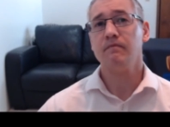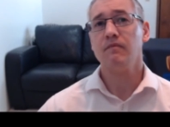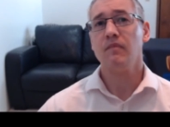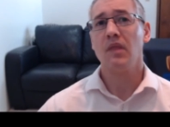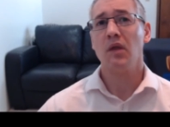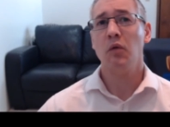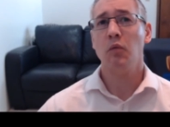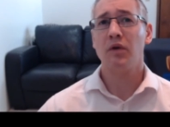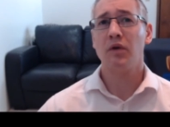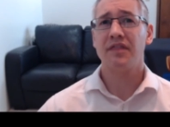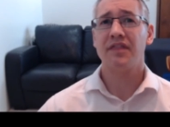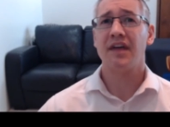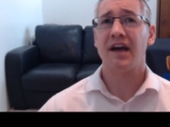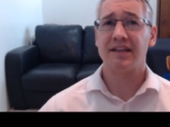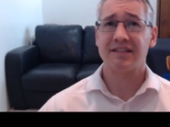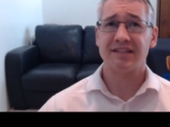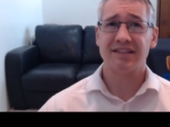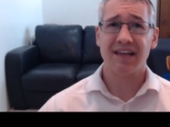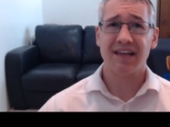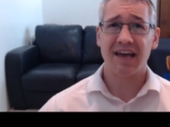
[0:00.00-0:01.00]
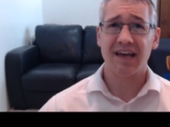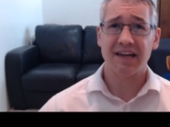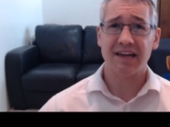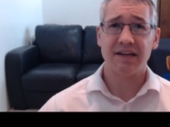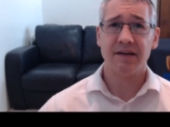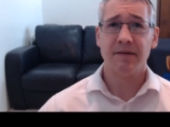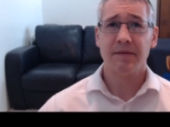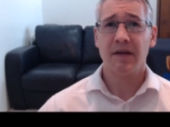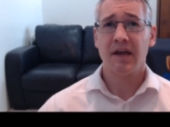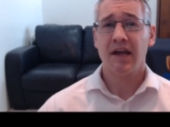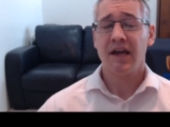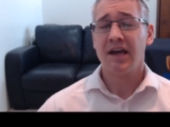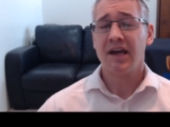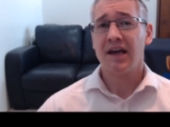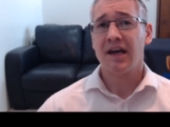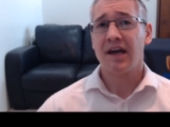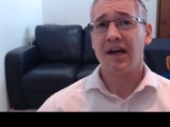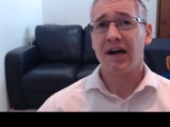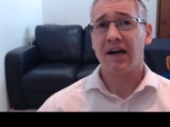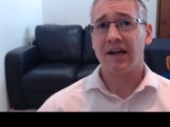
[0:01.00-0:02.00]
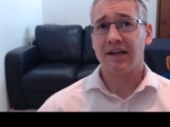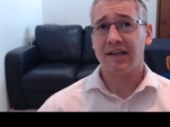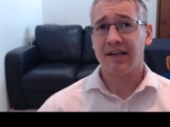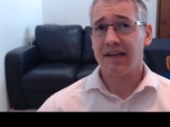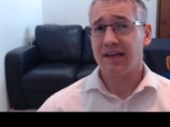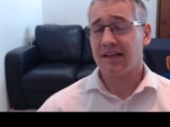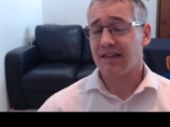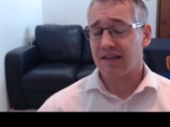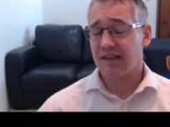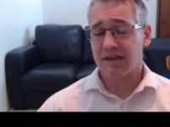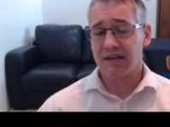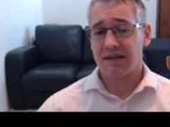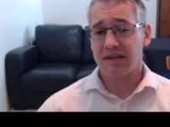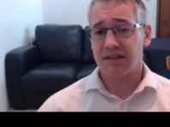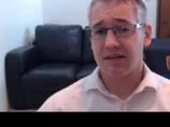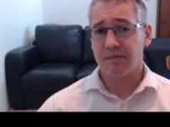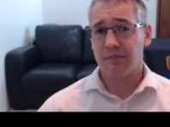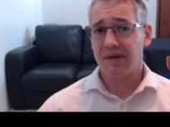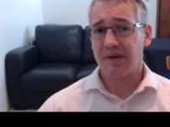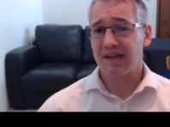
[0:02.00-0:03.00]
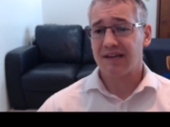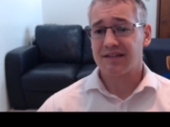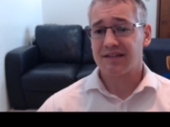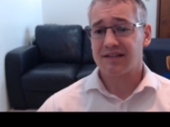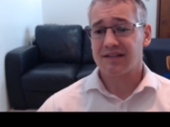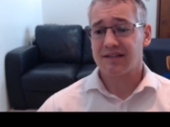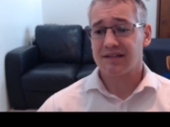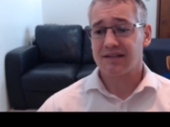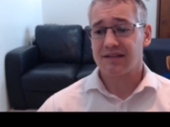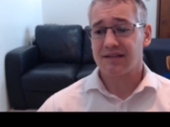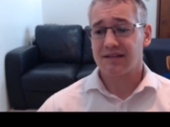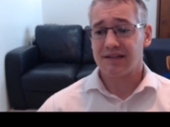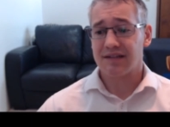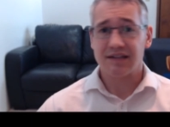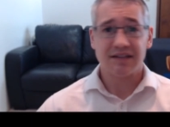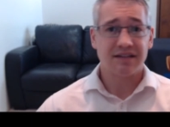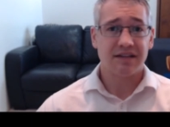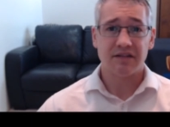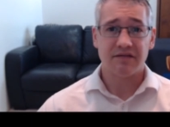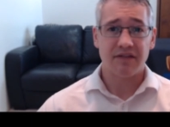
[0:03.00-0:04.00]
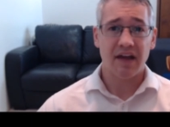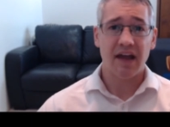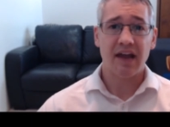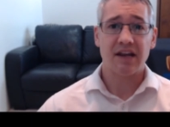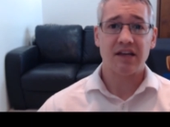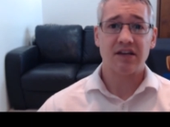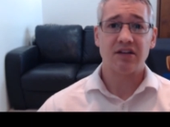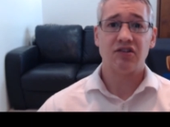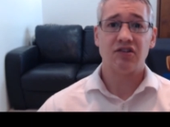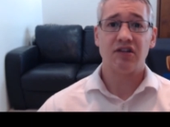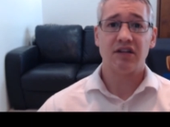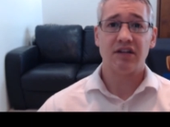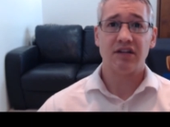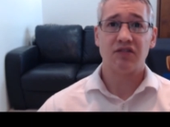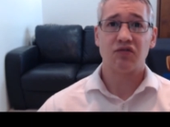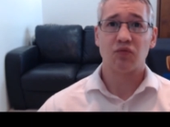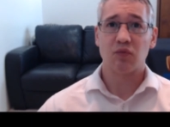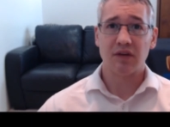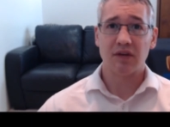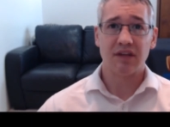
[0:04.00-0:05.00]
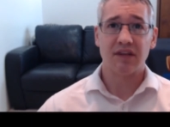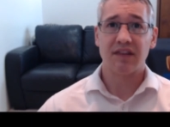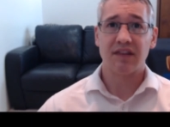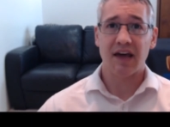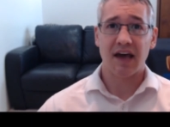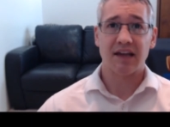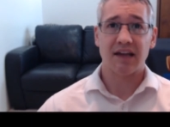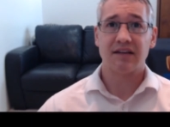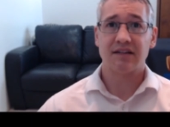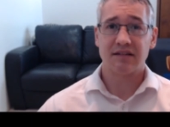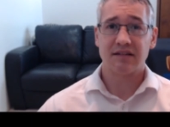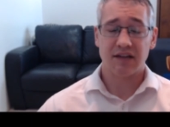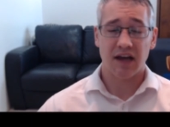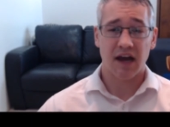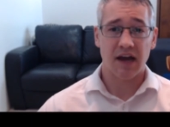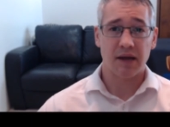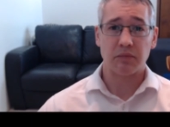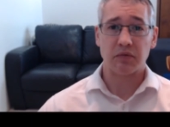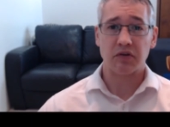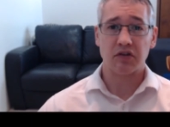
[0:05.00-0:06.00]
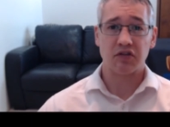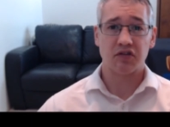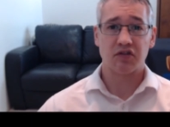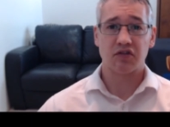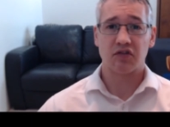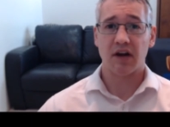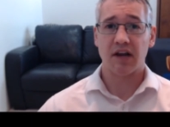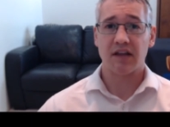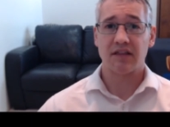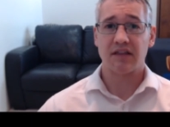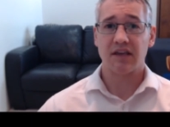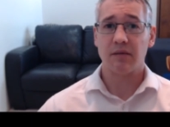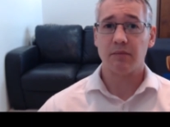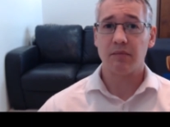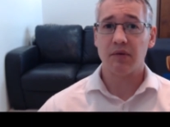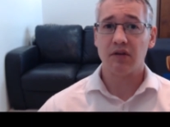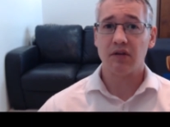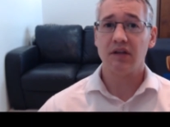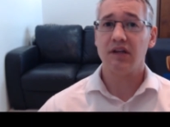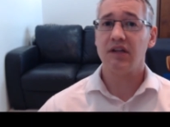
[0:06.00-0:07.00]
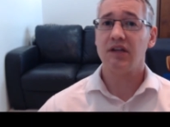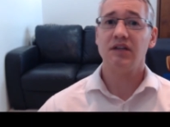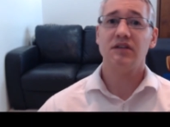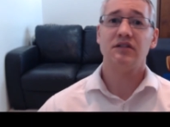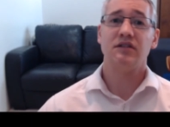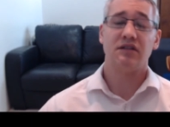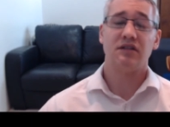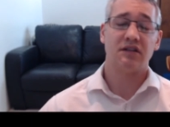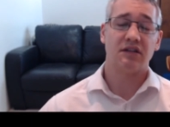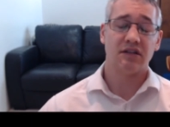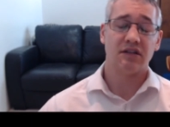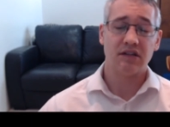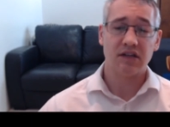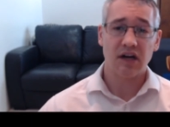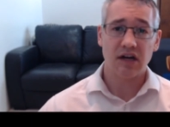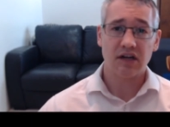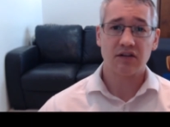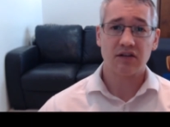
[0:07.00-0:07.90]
With that said, again, the biggest disadvantage is really that time constraint. The ability to conduct